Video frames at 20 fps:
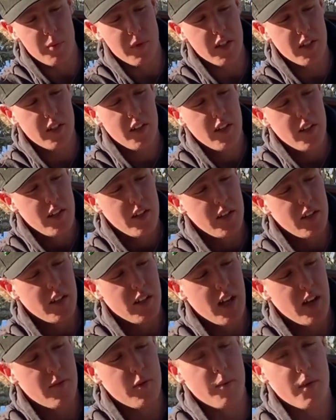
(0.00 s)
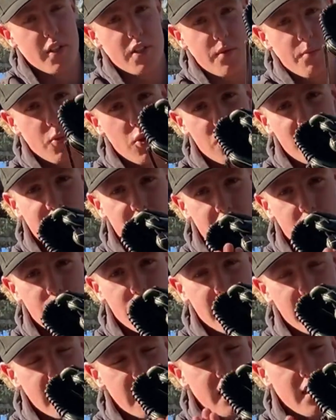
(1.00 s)
bit, you'll have a much more
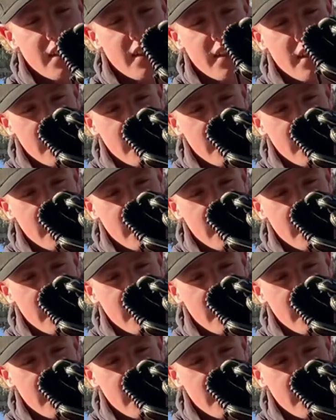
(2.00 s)
seamless